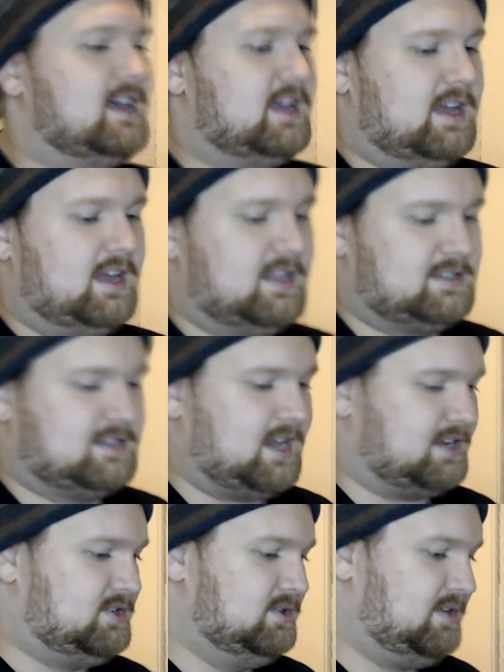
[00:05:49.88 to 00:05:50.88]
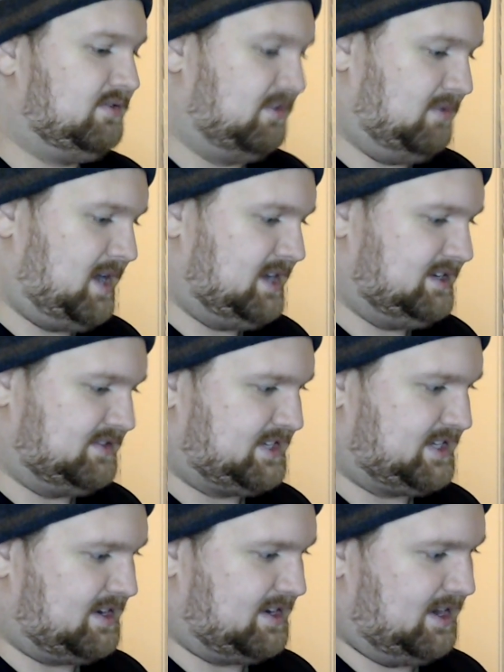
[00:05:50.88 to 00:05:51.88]
it's got 2 different ways of setting
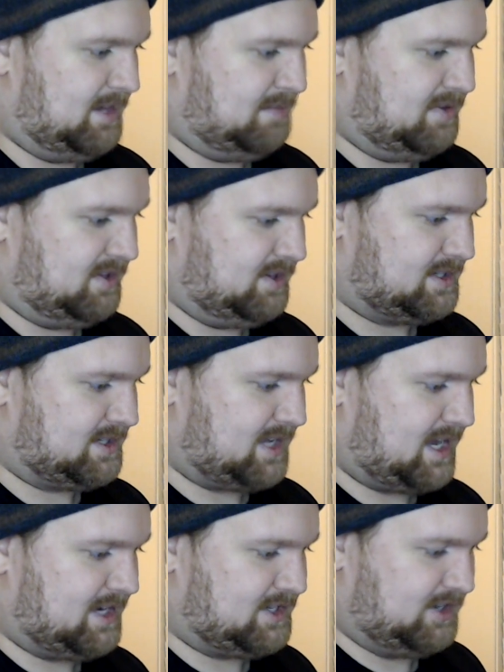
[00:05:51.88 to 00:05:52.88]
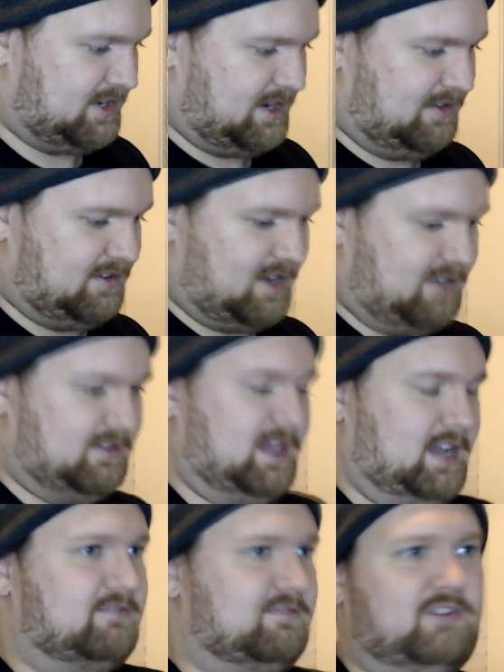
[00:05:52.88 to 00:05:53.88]
it up, it looks like, so you can either have it like
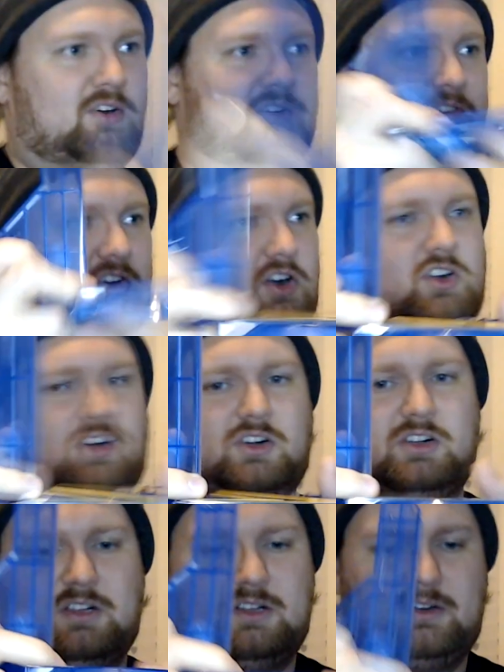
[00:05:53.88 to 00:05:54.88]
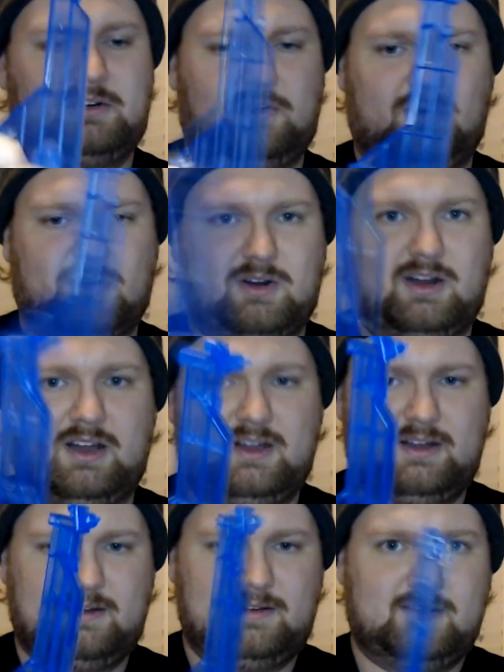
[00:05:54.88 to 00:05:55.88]
full vertical or
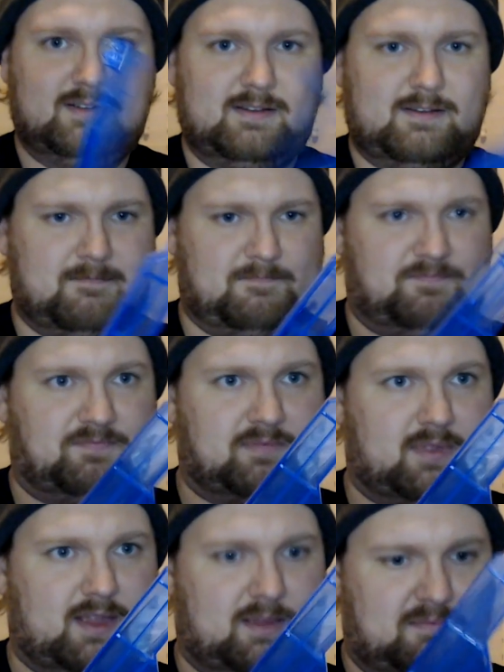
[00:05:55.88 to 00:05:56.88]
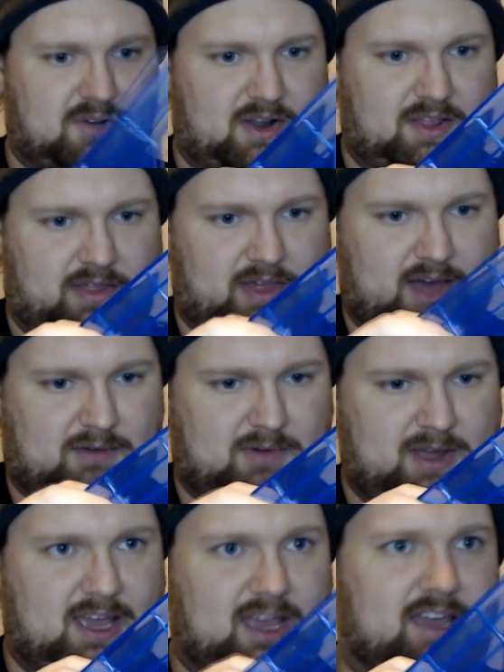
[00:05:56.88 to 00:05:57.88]
put it that
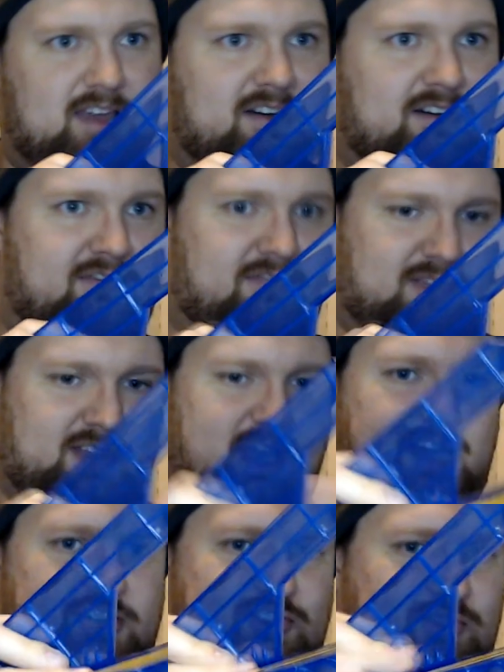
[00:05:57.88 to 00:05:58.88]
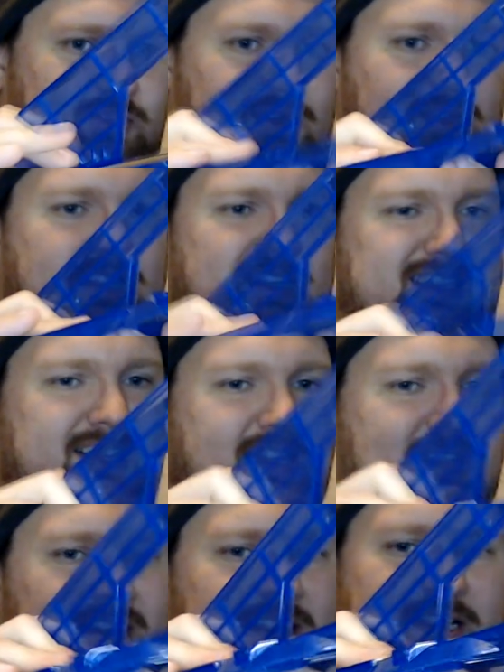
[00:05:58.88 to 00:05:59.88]
way for the actual
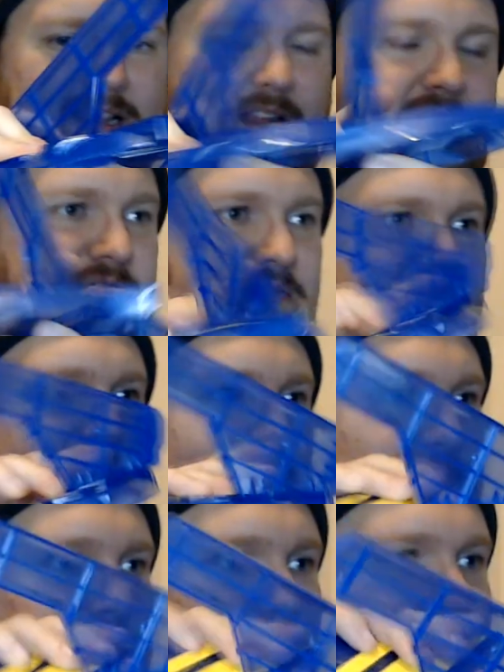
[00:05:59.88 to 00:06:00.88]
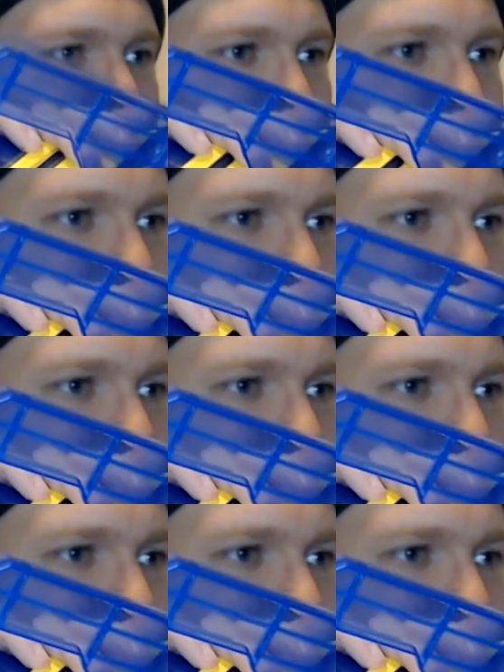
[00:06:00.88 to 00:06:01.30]
like flight mode.